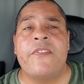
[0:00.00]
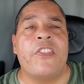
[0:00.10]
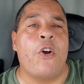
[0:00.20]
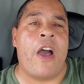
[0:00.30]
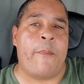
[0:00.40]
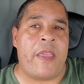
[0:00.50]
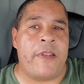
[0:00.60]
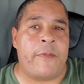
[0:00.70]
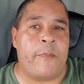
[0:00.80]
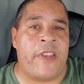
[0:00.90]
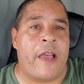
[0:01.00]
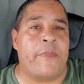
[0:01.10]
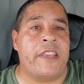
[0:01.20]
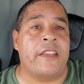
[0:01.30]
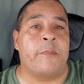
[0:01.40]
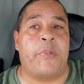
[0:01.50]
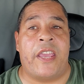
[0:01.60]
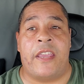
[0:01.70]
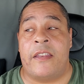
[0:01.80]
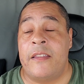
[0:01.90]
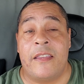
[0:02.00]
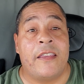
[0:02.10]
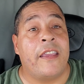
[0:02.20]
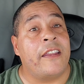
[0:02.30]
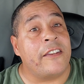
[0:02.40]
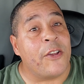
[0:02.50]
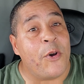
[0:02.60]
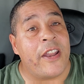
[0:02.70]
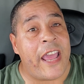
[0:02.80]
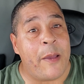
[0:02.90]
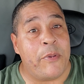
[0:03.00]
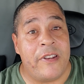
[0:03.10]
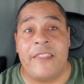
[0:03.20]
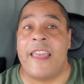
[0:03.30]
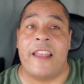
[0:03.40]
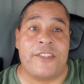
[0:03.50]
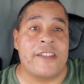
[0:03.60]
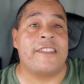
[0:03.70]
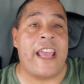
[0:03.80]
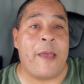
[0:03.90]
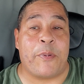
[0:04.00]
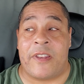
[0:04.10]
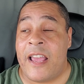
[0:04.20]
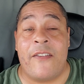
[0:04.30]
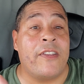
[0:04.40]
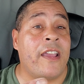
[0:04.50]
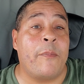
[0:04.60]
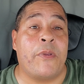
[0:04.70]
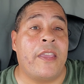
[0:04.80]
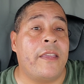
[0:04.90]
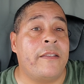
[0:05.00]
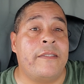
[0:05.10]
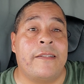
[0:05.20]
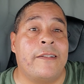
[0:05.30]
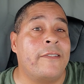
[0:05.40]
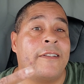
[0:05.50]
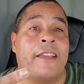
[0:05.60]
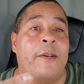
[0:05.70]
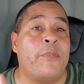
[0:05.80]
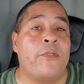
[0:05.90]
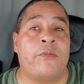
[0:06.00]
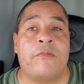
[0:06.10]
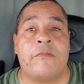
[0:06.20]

even though I may not be getting paid? And you know what happened? That just happened. I haven't got paid, you know, in a couple